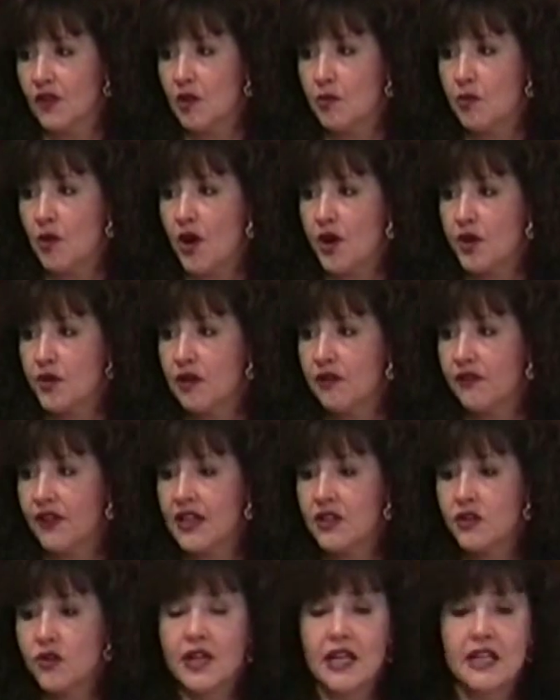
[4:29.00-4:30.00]
The Bardo of
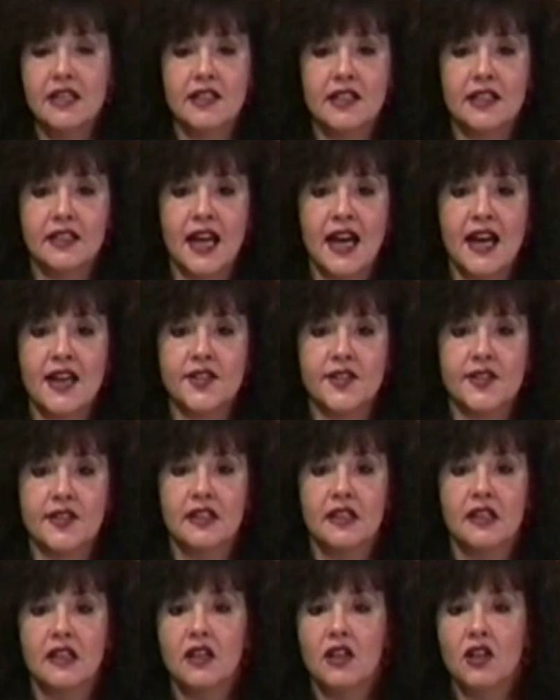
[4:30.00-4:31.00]
entering into class,
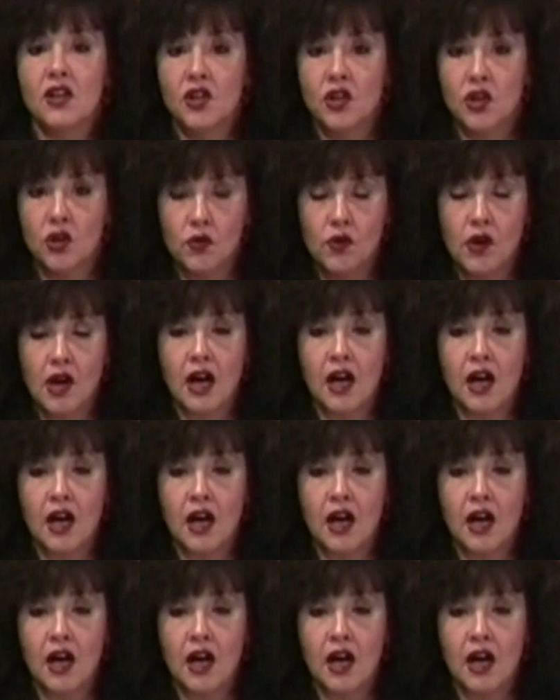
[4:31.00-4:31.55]
you